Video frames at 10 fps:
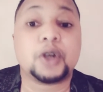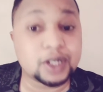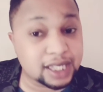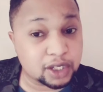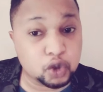
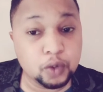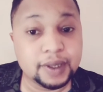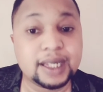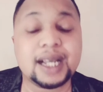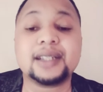Because there's two
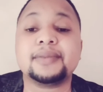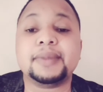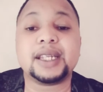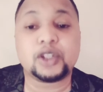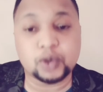beakers,
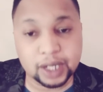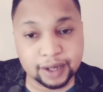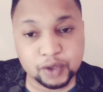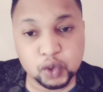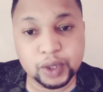meaning
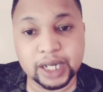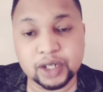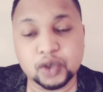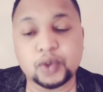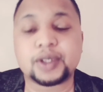you'll have two
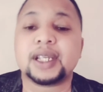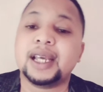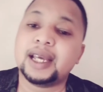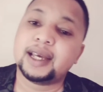electrodes.